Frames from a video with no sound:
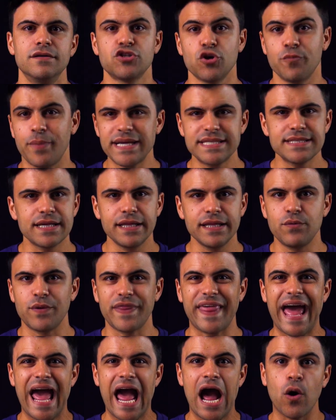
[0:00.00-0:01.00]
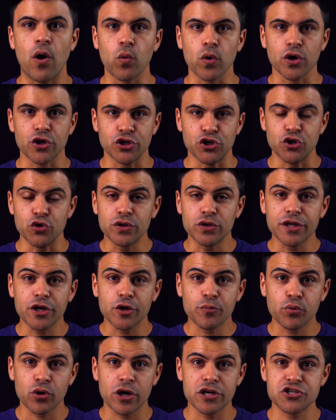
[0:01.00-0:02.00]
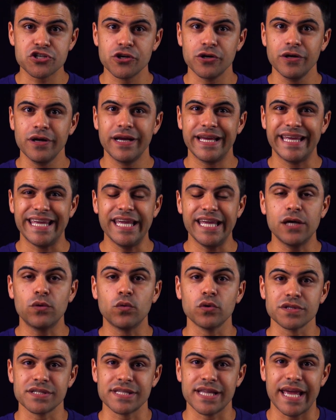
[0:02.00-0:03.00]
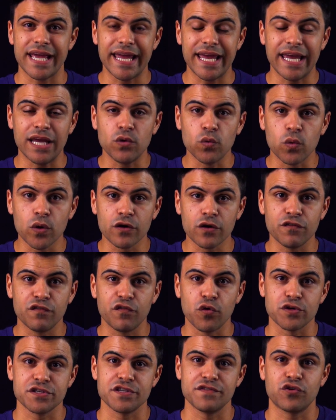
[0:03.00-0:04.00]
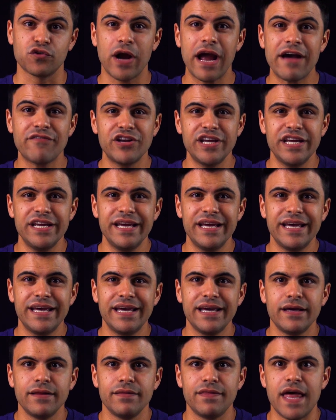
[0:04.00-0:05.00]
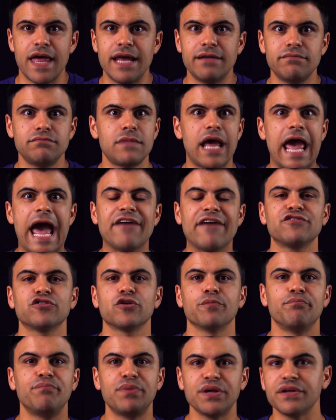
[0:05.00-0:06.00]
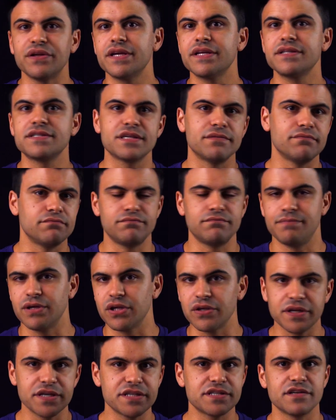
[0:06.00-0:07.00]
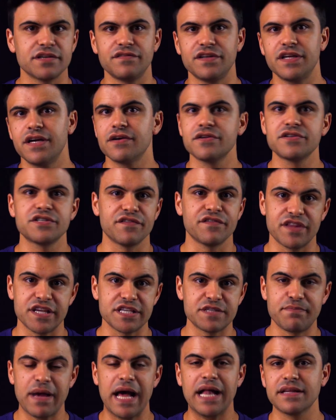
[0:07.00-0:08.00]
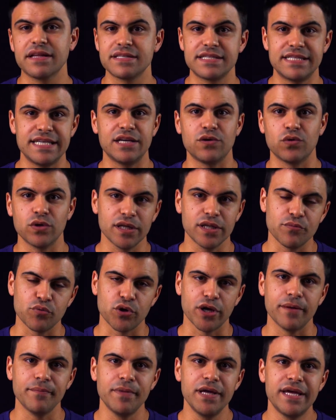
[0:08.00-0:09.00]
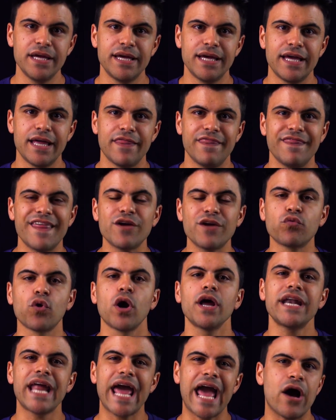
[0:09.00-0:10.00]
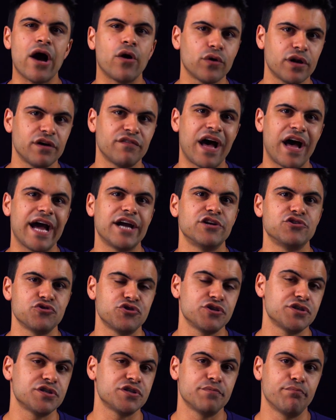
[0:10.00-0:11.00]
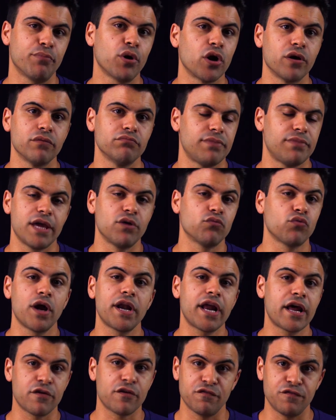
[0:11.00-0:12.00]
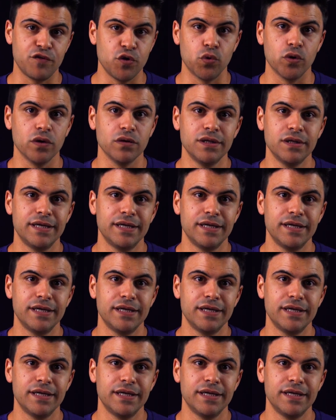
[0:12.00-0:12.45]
So basically, when the outward nuclear pressure equals the inward force of gravity, then after billions and billions of years of this balanced equilibrium, they run out of hydrogen to burn. They run out of fuel.